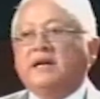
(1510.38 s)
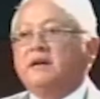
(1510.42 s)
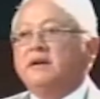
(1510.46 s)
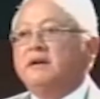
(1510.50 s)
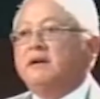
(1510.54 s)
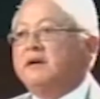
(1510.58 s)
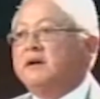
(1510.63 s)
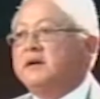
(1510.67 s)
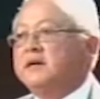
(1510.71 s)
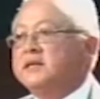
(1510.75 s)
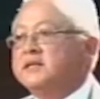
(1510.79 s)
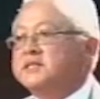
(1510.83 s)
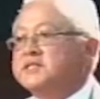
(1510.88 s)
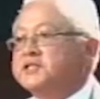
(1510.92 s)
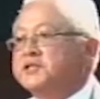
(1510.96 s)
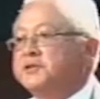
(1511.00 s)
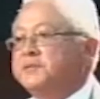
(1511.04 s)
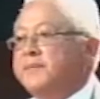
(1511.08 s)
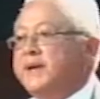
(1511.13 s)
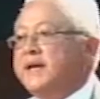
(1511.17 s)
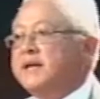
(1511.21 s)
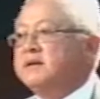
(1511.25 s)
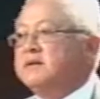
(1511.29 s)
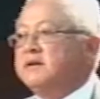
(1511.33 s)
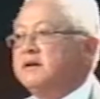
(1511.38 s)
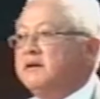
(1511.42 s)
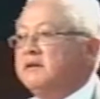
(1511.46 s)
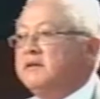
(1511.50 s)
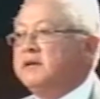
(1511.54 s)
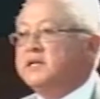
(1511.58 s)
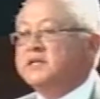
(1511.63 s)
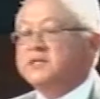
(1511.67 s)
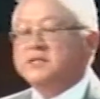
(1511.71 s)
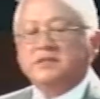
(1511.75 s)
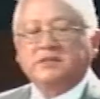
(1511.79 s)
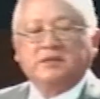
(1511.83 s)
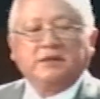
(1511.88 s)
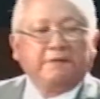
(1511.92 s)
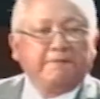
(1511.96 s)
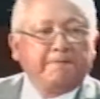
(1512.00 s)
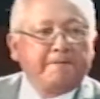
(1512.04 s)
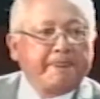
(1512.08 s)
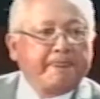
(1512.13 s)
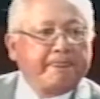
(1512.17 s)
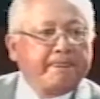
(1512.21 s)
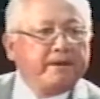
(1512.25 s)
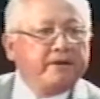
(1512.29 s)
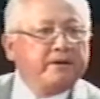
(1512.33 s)
lawyers should be encouraged
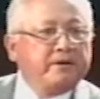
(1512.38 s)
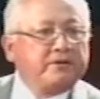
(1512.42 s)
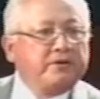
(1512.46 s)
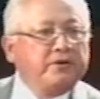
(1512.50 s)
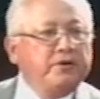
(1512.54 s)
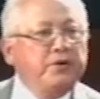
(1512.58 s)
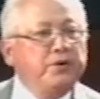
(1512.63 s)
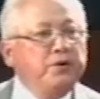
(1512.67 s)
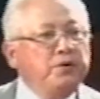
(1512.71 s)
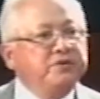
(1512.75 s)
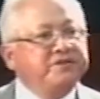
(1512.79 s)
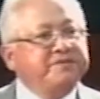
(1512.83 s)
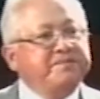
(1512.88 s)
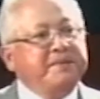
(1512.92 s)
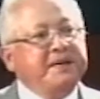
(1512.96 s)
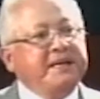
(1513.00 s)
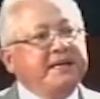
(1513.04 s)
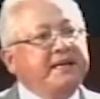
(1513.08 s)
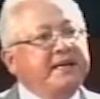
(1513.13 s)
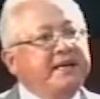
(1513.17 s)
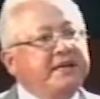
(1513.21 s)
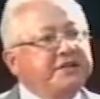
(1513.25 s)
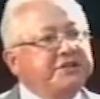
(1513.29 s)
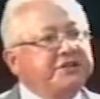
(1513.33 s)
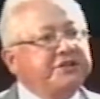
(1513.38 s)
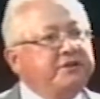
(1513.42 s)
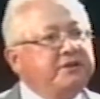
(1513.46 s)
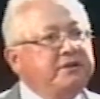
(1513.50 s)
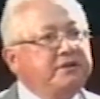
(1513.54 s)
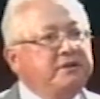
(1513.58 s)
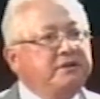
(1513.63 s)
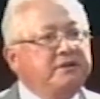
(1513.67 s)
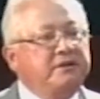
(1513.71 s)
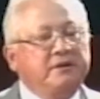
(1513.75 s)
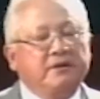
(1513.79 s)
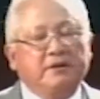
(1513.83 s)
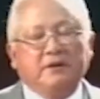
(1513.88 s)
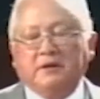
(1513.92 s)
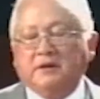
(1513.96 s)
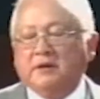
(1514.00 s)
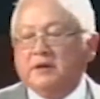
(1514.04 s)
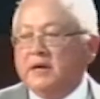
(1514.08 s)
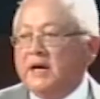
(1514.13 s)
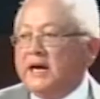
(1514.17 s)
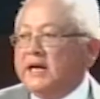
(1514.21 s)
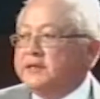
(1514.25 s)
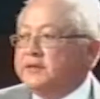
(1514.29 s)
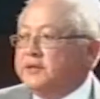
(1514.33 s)
to use mediation
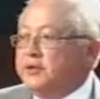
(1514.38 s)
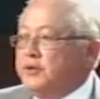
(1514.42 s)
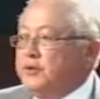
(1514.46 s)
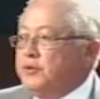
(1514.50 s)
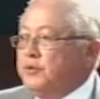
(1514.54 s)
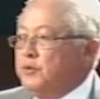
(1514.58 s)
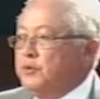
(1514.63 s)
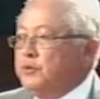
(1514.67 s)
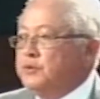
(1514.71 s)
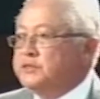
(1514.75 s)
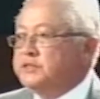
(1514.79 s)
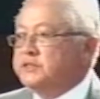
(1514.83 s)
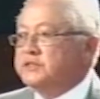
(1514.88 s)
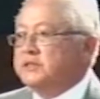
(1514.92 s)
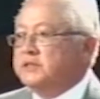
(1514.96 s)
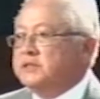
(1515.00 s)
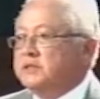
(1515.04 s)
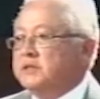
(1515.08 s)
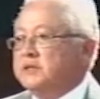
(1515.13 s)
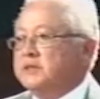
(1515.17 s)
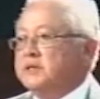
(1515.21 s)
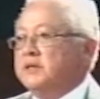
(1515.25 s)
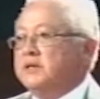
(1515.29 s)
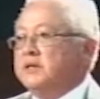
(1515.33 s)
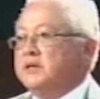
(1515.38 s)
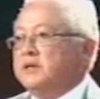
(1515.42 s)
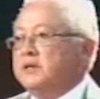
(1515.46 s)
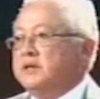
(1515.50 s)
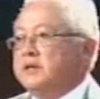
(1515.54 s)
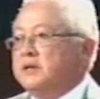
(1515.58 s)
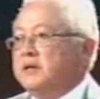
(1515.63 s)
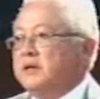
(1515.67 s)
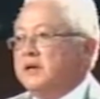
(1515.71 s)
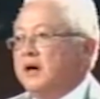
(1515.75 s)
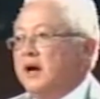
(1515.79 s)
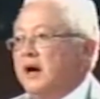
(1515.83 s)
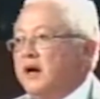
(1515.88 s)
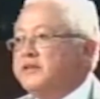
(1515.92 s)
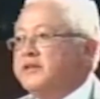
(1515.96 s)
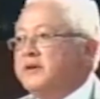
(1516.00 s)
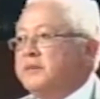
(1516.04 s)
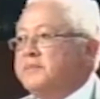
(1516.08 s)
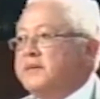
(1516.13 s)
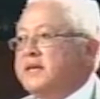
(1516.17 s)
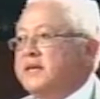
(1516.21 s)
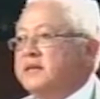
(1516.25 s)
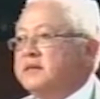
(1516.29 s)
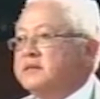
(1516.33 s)
and to use other
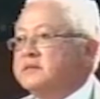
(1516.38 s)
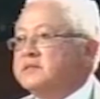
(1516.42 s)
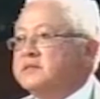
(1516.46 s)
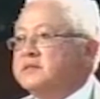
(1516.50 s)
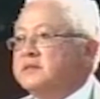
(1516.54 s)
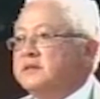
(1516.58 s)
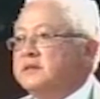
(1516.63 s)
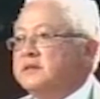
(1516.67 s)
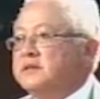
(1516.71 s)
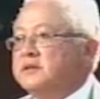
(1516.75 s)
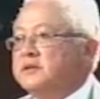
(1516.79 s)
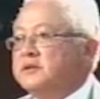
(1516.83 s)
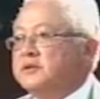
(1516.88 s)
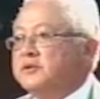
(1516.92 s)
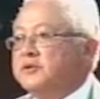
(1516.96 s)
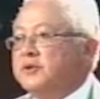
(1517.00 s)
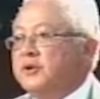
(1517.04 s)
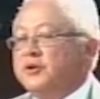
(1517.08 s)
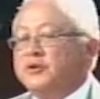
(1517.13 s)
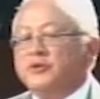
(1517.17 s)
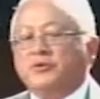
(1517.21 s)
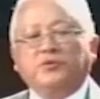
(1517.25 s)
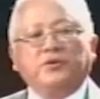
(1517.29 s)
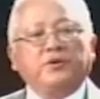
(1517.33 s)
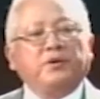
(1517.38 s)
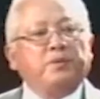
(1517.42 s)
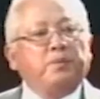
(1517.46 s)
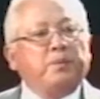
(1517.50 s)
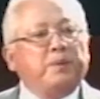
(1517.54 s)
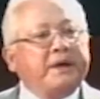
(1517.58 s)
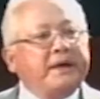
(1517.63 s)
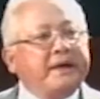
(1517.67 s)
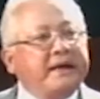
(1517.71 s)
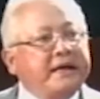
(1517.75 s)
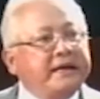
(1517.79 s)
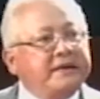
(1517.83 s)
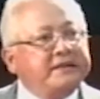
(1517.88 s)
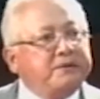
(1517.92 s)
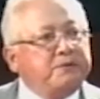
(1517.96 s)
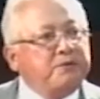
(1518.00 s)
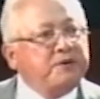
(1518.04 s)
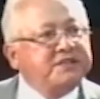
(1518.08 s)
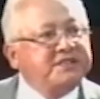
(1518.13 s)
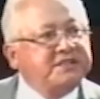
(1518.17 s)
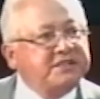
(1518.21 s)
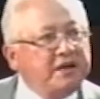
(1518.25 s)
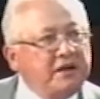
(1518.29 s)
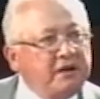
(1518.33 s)
means to
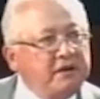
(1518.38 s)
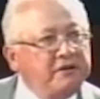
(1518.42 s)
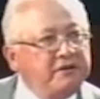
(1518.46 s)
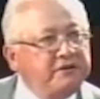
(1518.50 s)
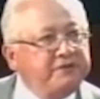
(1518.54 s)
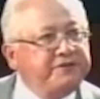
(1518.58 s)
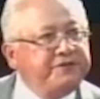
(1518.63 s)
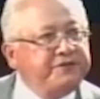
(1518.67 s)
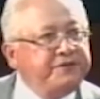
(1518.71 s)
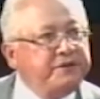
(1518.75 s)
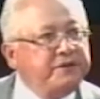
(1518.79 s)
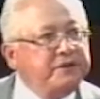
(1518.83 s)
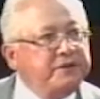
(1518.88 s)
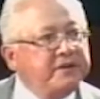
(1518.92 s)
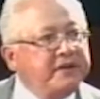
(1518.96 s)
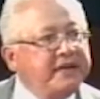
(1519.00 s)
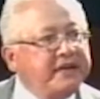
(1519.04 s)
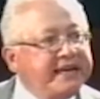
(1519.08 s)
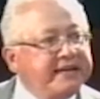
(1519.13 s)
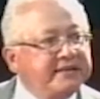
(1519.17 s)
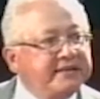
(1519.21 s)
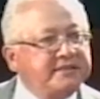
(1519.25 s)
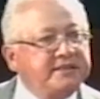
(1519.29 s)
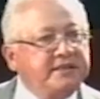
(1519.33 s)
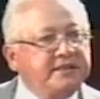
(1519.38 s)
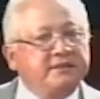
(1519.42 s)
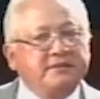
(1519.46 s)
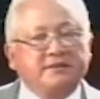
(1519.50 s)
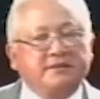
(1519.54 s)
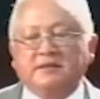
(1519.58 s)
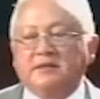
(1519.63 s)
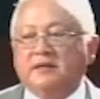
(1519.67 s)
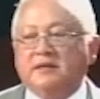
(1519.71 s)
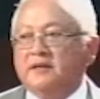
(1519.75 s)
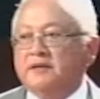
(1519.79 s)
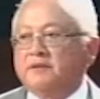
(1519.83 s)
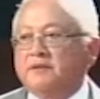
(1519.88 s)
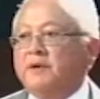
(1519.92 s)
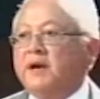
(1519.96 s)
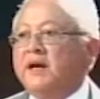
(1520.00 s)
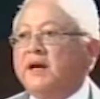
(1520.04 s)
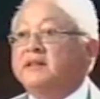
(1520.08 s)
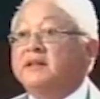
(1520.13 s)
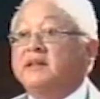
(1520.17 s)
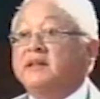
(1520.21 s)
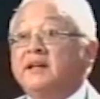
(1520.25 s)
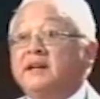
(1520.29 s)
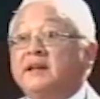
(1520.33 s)
resolve cases
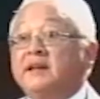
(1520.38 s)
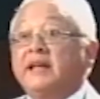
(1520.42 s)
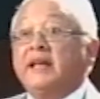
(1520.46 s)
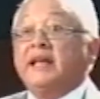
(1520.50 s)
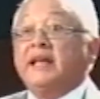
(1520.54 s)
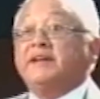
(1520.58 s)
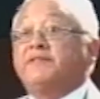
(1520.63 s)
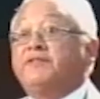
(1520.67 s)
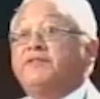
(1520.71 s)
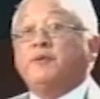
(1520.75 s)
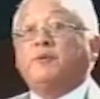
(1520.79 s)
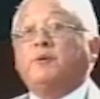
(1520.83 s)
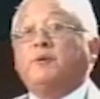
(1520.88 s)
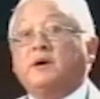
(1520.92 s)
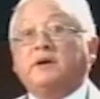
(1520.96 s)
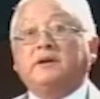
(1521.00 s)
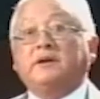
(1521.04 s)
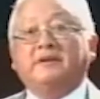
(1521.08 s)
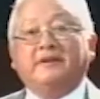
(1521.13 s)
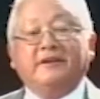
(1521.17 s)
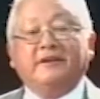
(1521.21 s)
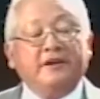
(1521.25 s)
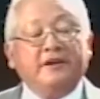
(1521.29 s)
rather than everyone